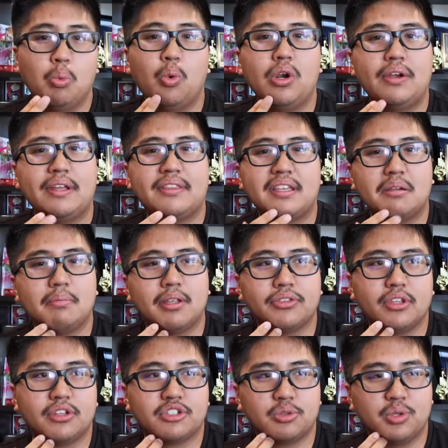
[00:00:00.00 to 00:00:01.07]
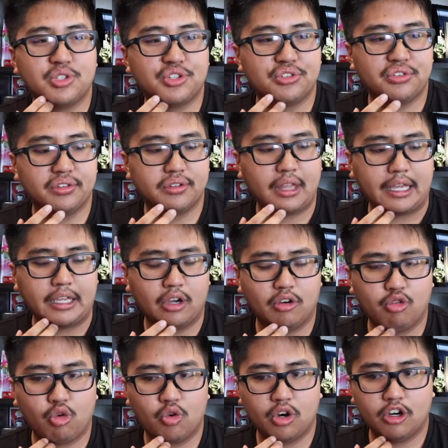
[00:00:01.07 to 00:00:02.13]
What do I think about the Switch Lite
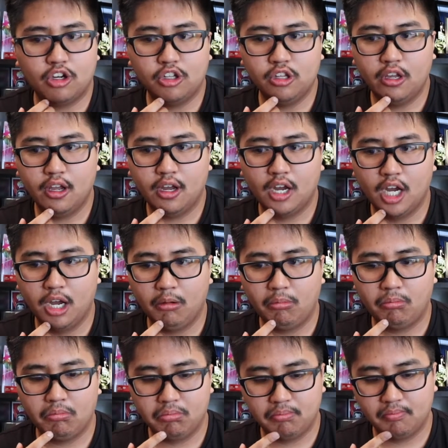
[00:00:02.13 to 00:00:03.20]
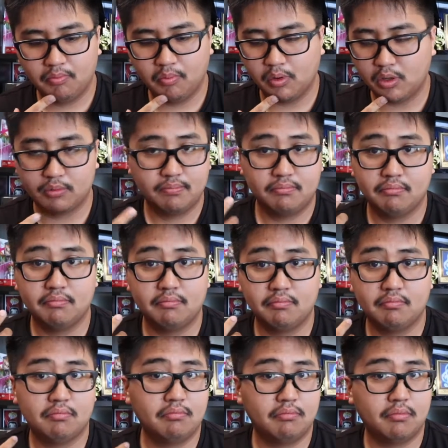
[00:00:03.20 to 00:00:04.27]
overall? Well,
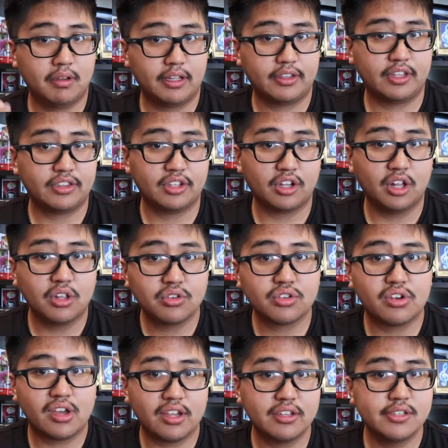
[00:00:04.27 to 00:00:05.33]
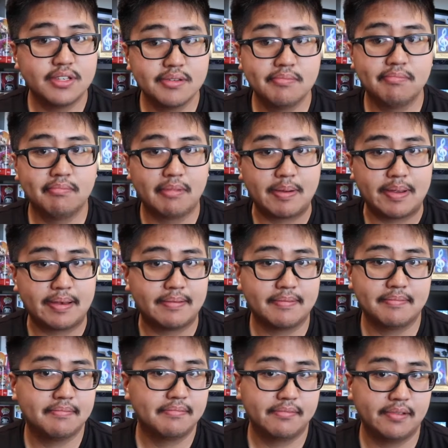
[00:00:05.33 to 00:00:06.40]
I think the colors are nice. I mean,
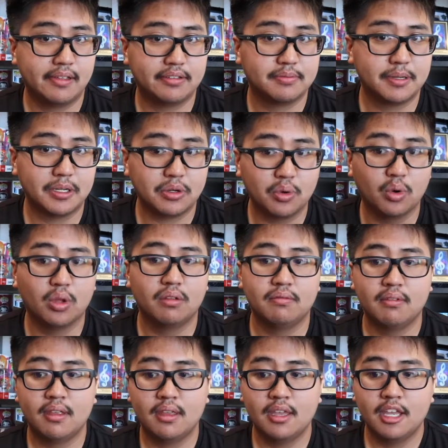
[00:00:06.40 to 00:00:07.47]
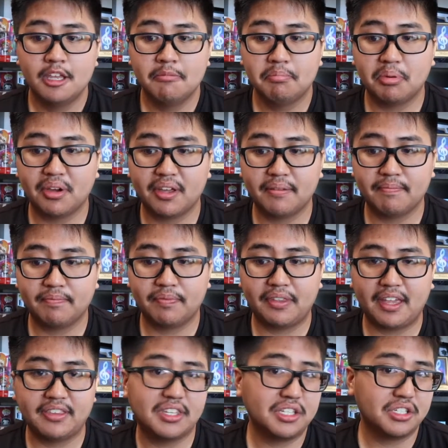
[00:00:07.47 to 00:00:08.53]
it's pretty cool. But
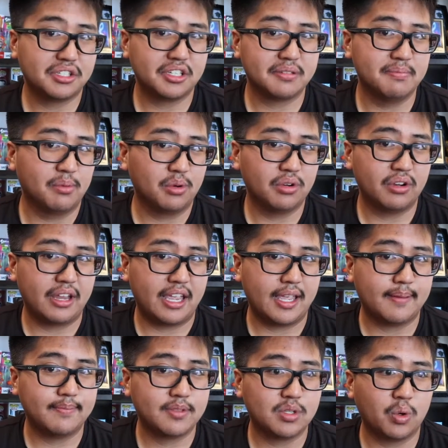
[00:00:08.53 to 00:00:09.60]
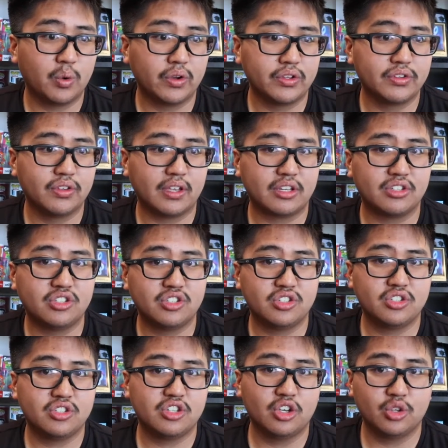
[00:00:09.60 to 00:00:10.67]
I think it's just more aimed towards like
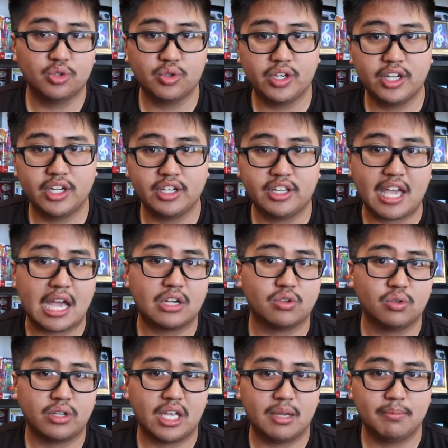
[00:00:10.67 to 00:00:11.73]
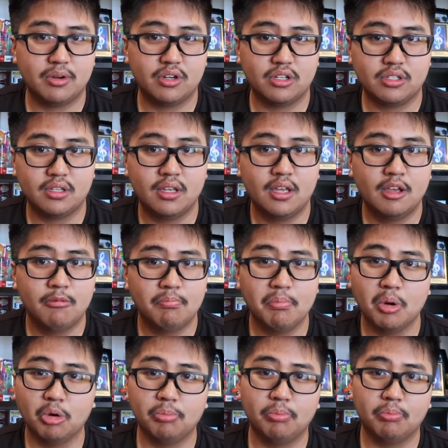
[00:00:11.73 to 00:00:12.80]
children, casual gamers,
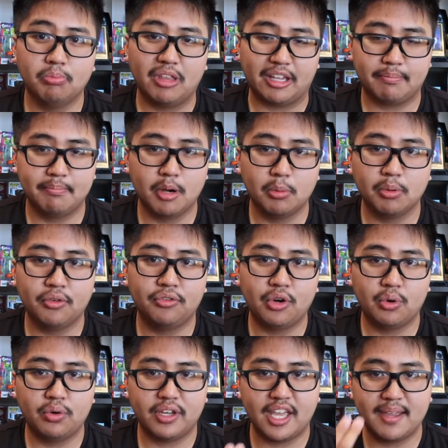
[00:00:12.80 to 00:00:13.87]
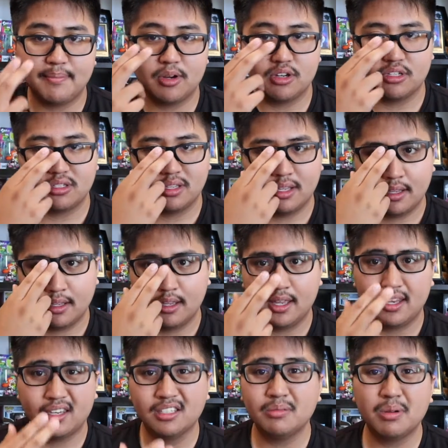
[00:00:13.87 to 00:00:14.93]
like mobile phone gamers.
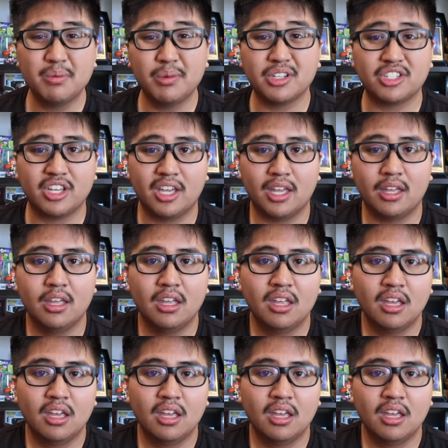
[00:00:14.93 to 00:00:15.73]
And that's pretty much it.